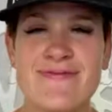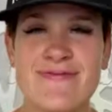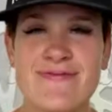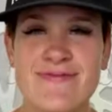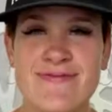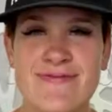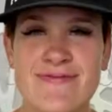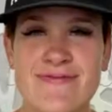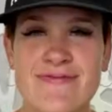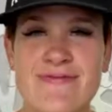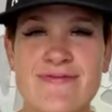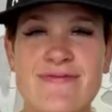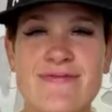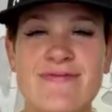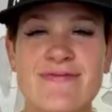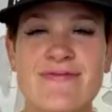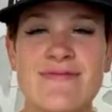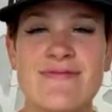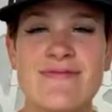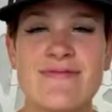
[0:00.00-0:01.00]

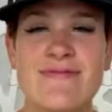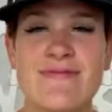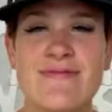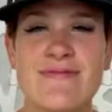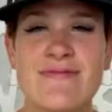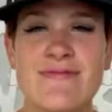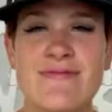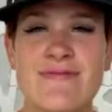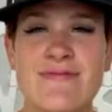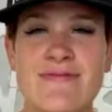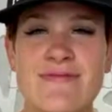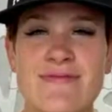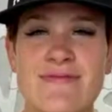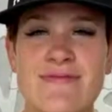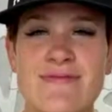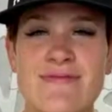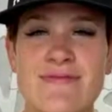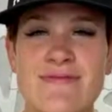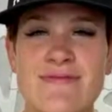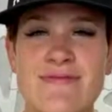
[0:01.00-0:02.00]

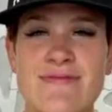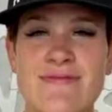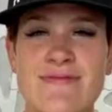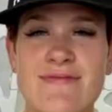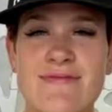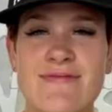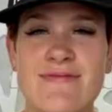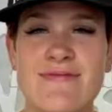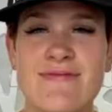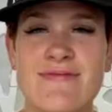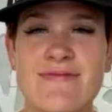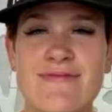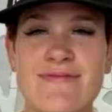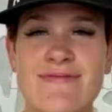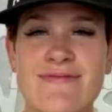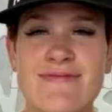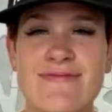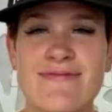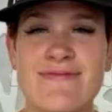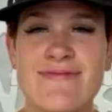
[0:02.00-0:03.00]

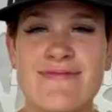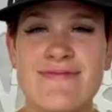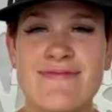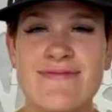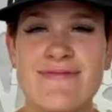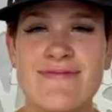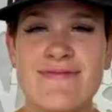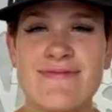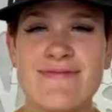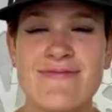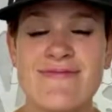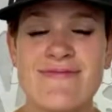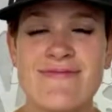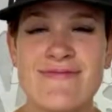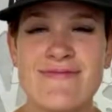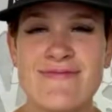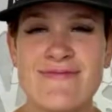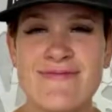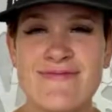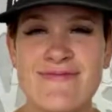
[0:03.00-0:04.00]

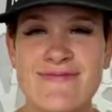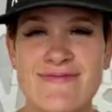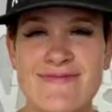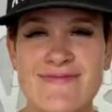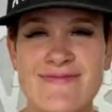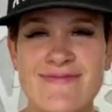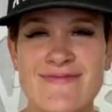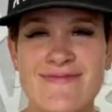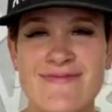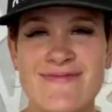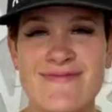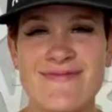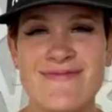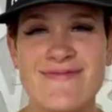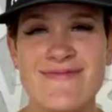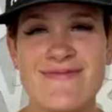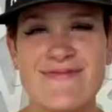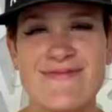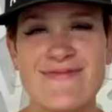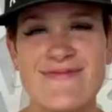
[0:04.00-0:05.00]

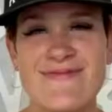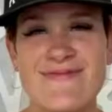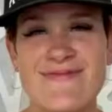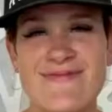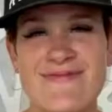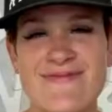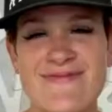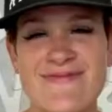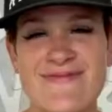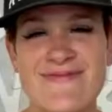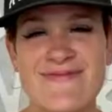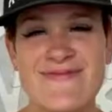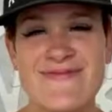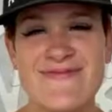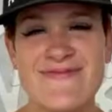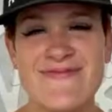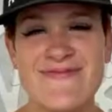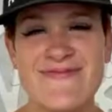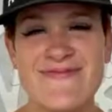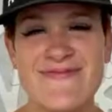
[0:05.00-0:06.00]

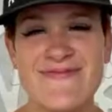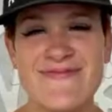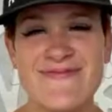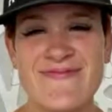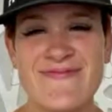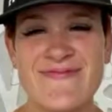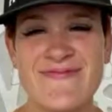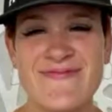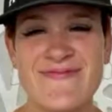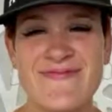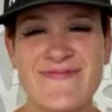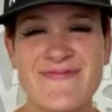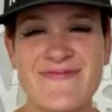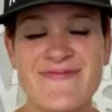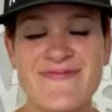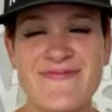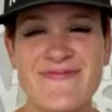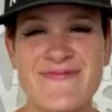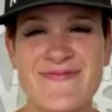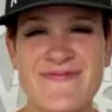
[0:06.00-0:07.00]

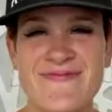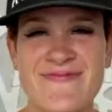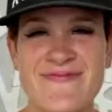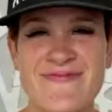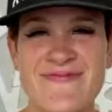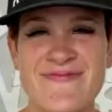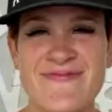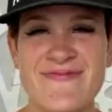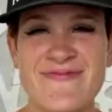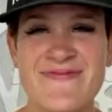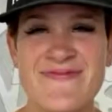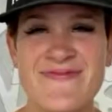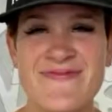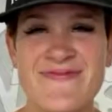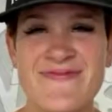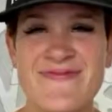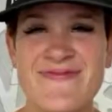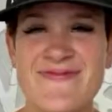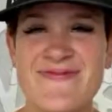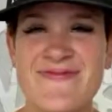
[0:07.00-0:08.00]
(not speaking)